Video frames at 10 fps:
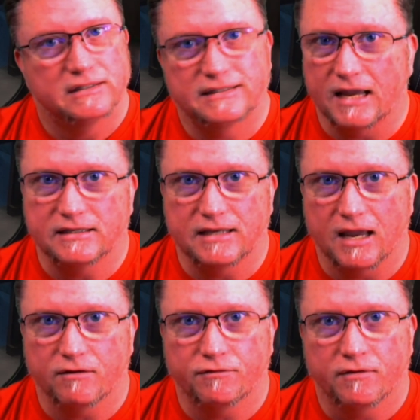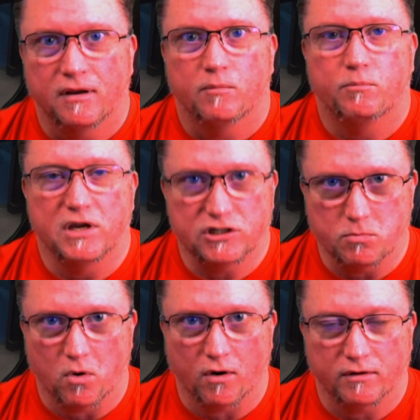Stay safe, be
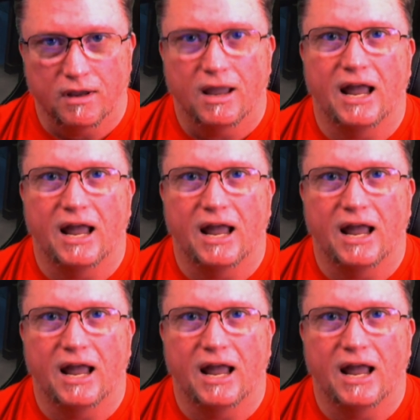smart,